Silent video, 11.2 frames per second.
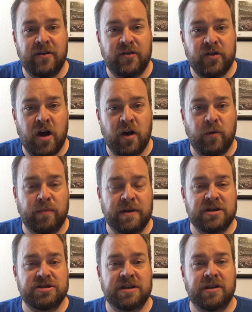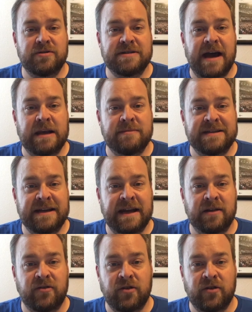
and start replenishing those items again,